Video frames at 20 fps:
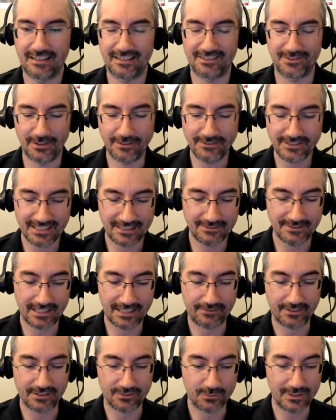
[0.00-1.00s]
So every time
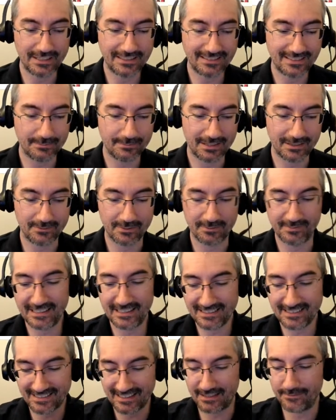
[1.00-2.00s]
ZFS reads something from
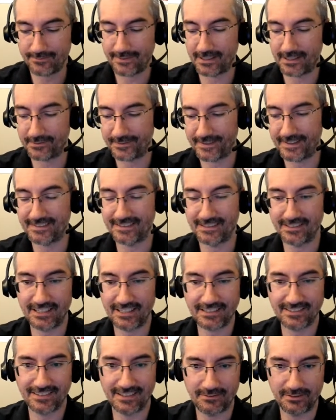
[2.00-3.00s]
disk, it verifies the
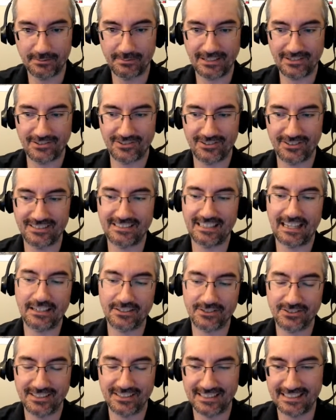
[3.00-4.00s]
checksum to make sure it's
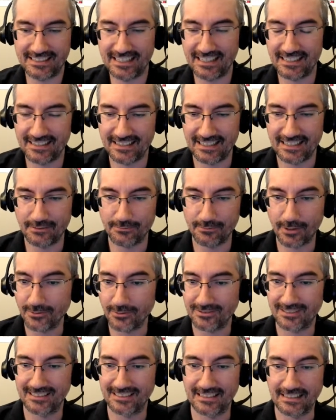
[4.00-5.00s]
actually the data that it
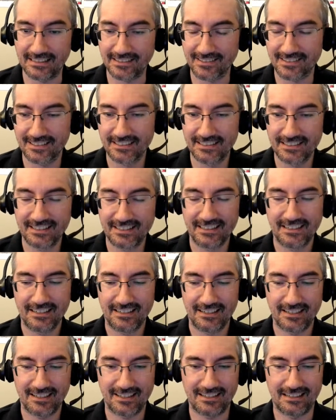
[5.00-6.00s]
wrote to the disk,
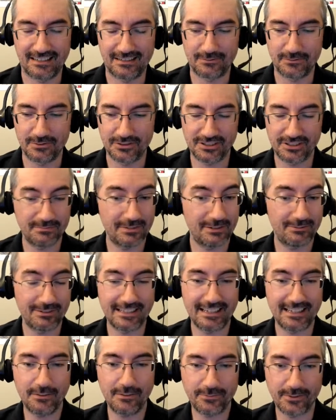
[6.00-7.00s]
which can be
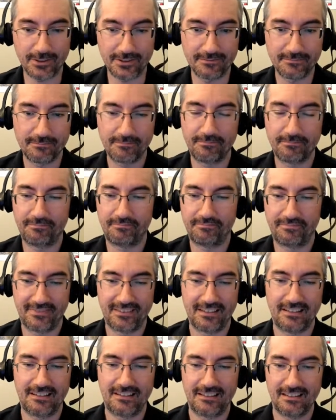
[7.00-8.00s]
really helpful.
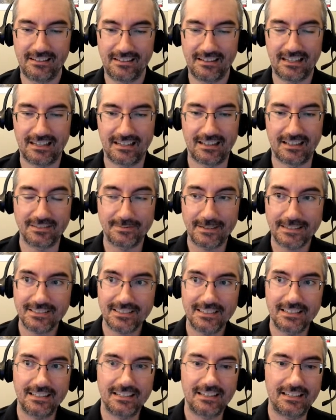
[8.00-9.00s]

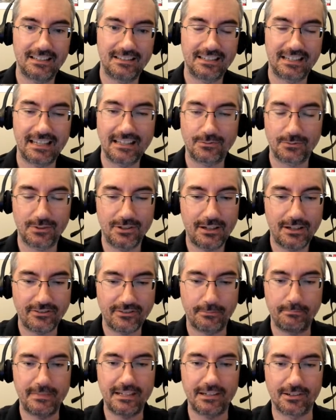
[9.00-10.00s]
Especially in the case where you have
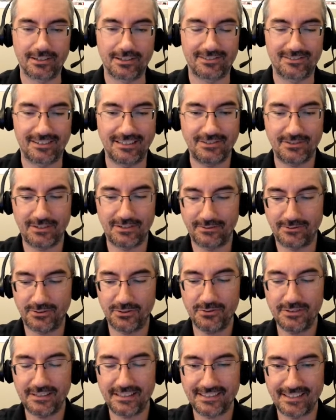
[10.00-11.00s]
a mirror, right? So you have
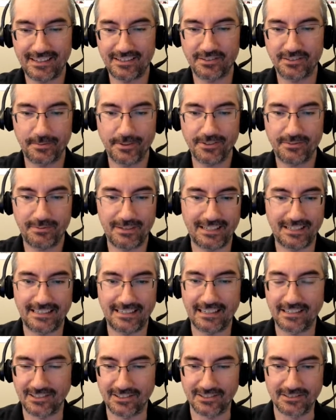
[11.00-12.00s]
two disks that are supposed to be
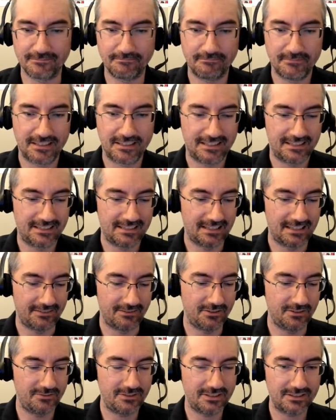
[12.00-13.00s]
identical,
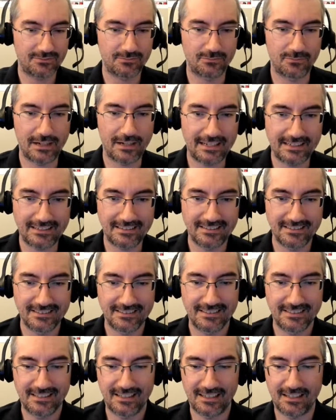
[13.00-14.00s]
and you've just read,
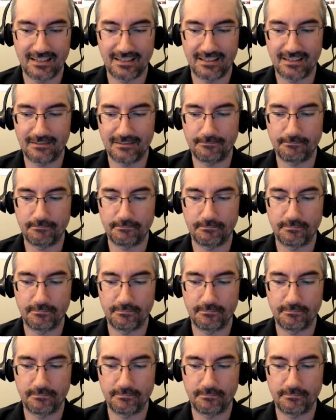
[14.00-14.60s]
if